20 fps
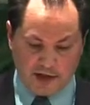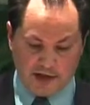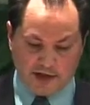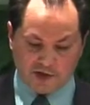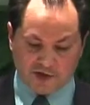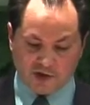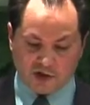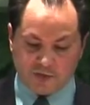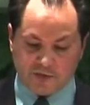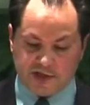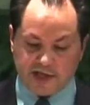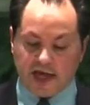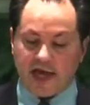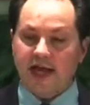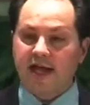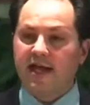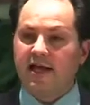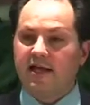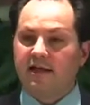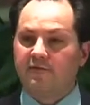is to
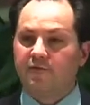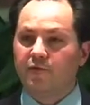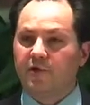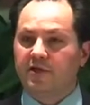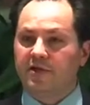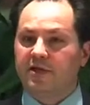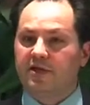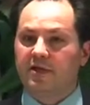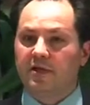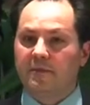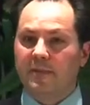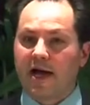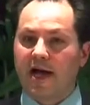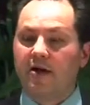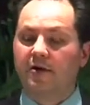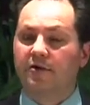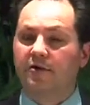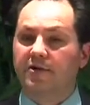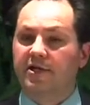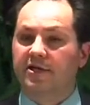behave within the
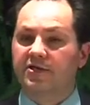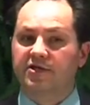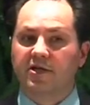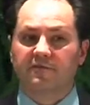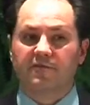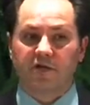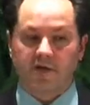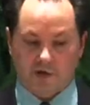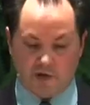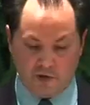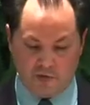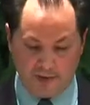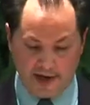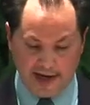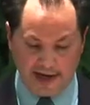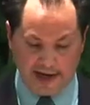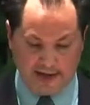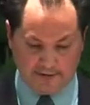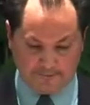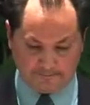boundaries of the new
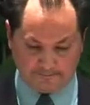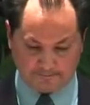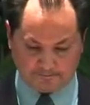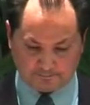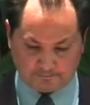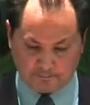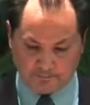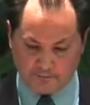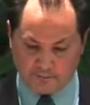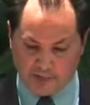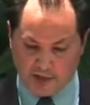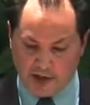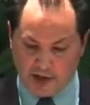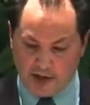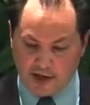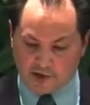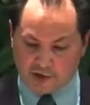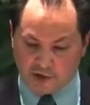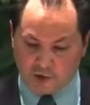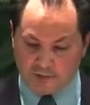man,
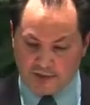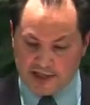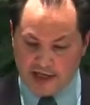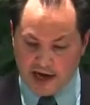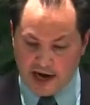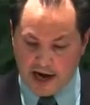to be